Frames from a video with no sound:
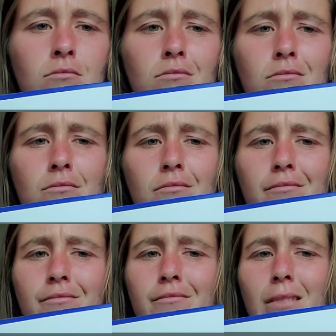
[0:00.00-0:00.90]

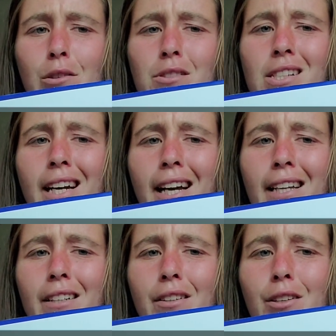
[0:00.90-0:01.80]
Those kind
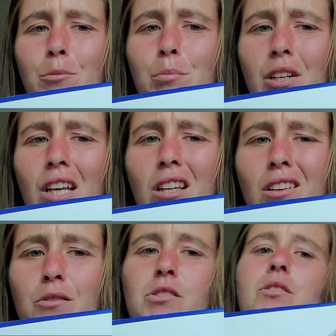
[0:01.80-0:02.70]
of look pretty
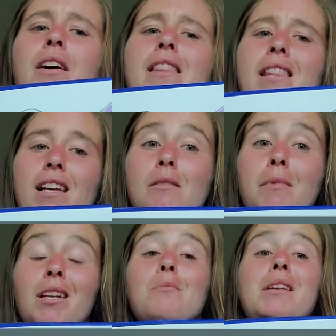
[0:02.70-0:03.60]
close, so I think I'm
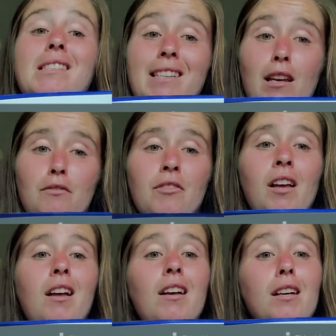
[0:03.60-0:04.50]
going to be safe,
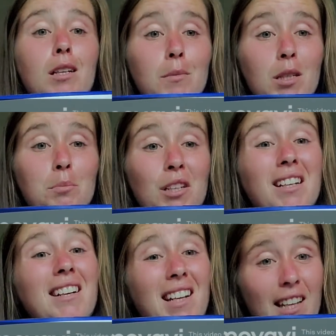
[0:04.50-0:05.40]
and I'm going to put
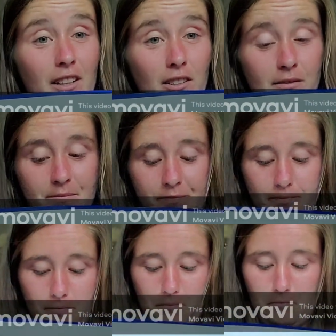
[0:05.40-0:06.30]
it here.
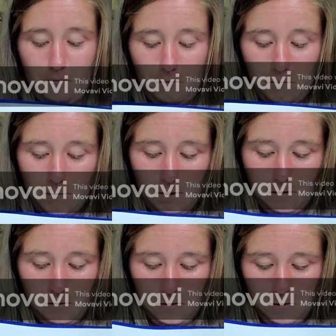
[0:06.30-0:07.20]

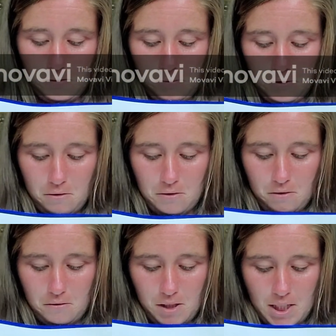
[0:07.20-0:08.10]
And I'm just going to
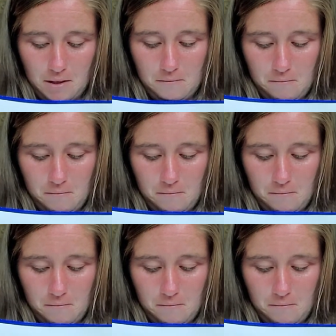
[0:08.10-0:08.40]
do that.